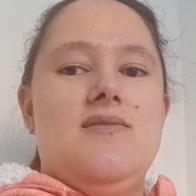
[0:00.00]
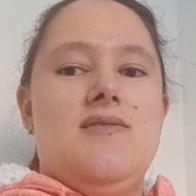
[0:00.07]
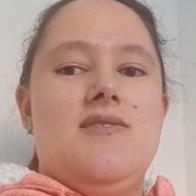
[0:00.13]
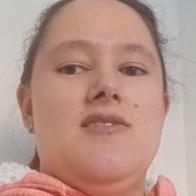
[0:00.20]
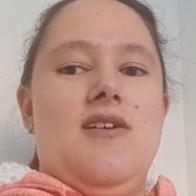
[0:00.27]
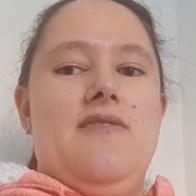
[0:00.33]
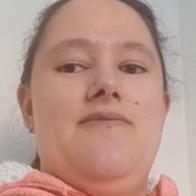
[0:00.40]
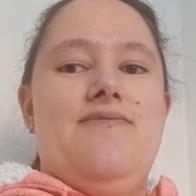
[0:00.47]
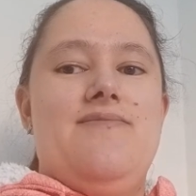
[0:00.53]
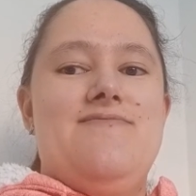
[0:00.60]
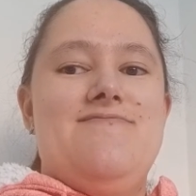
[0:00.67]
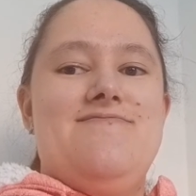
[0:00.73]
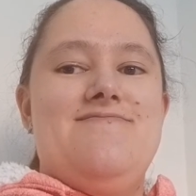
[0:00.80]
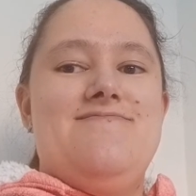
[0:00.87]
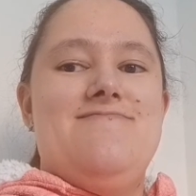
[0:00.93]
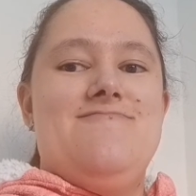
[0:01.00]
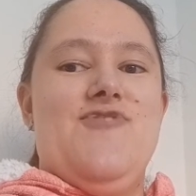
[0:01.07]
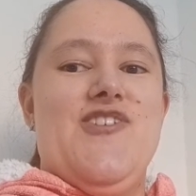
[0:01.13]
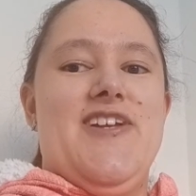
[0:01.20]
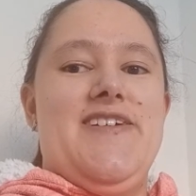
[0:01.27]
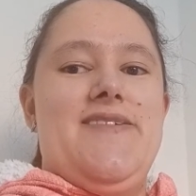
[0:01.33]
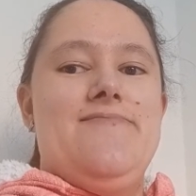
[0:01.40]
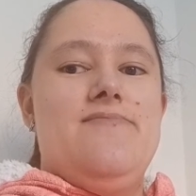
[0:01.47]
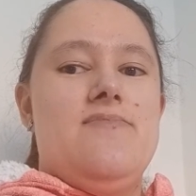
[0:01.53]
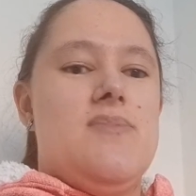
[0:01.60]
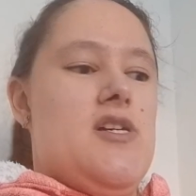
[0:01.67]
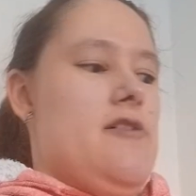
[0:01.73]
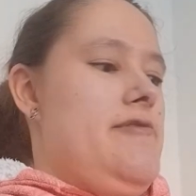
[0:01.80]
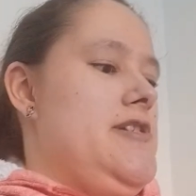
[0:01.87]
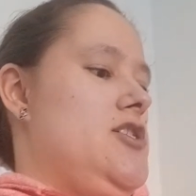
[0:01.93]
stuff, really,
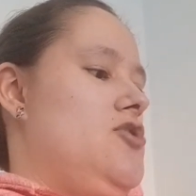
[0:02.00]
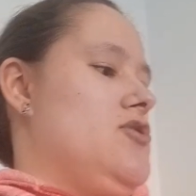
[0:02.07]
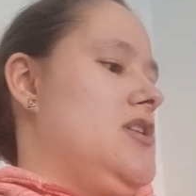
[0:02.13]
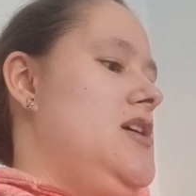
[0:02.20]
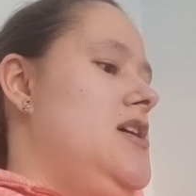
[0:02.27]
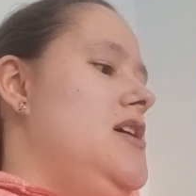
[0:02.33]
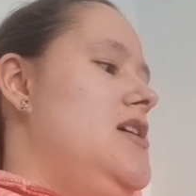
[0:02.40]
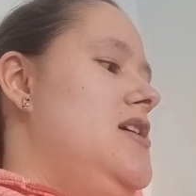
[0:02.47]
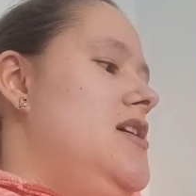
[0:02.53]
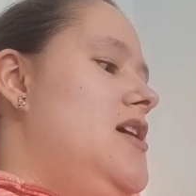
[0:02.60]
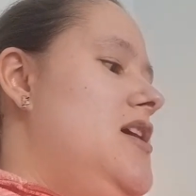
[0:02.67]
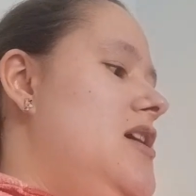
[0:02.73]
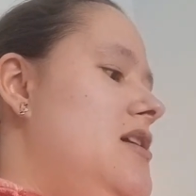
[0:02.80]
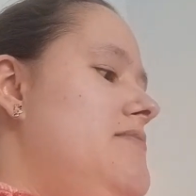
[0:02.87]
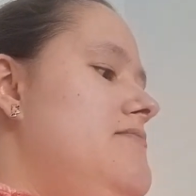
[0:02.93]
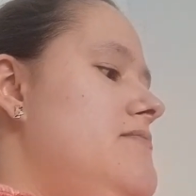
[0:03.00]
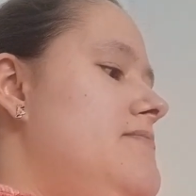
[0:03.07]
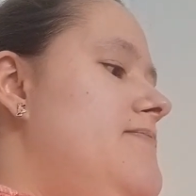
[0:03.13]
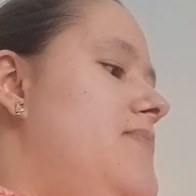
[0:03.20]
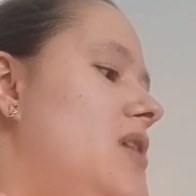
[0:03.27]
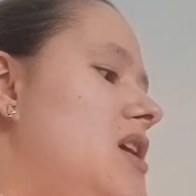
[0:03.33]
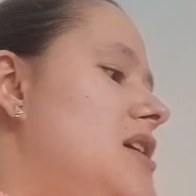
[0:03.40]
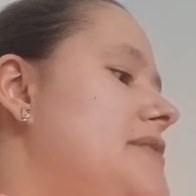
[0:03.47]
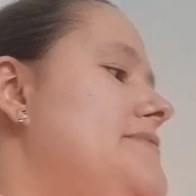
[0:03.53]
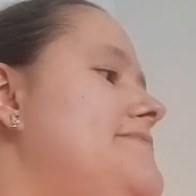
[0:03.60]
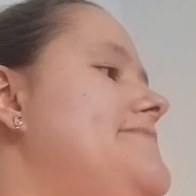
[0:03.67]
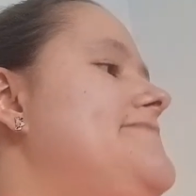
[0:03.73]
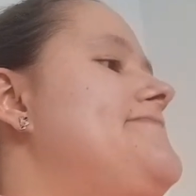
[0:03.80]
going on. But